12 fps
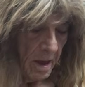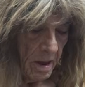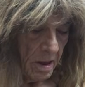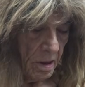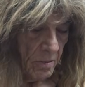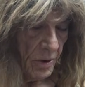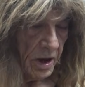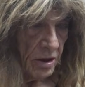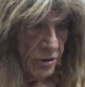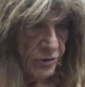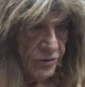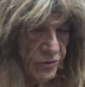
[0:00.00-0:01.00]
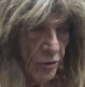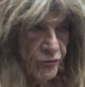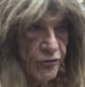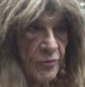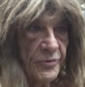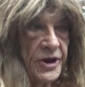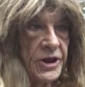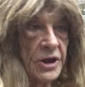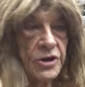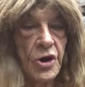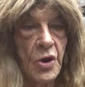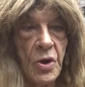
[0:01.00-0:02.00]
Oh, what else? Social media.
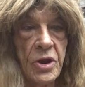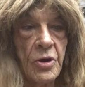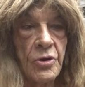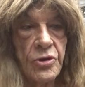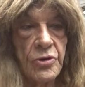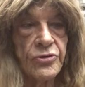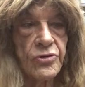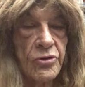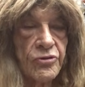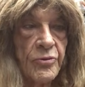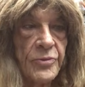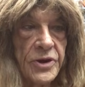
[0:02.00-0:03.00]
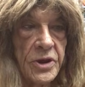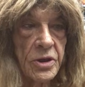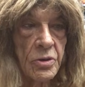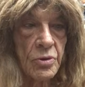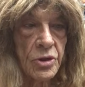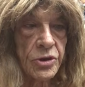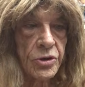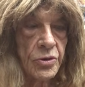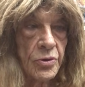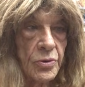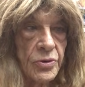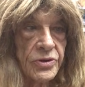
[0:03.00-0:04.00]
No, I don't use social media. I only
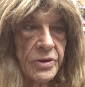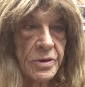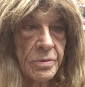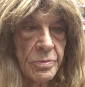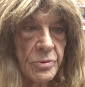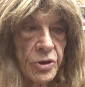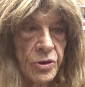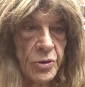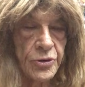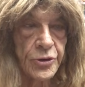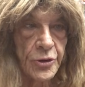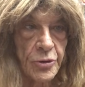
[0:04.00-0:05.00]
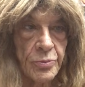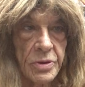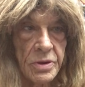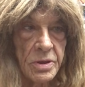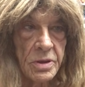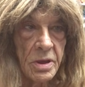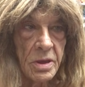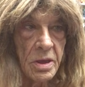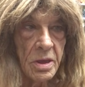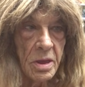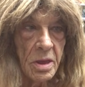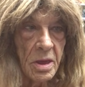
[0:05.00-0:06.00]
use YouTube,
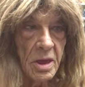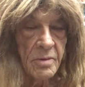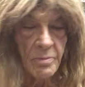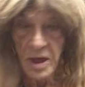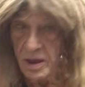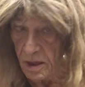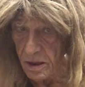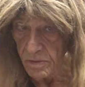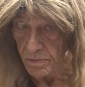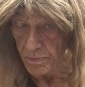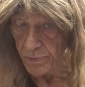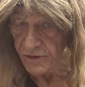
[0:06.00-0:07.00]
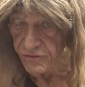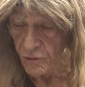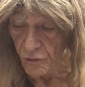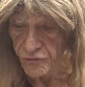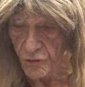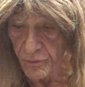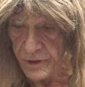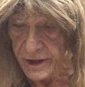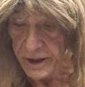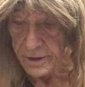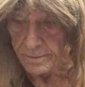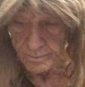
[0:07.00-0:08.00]
and my best social media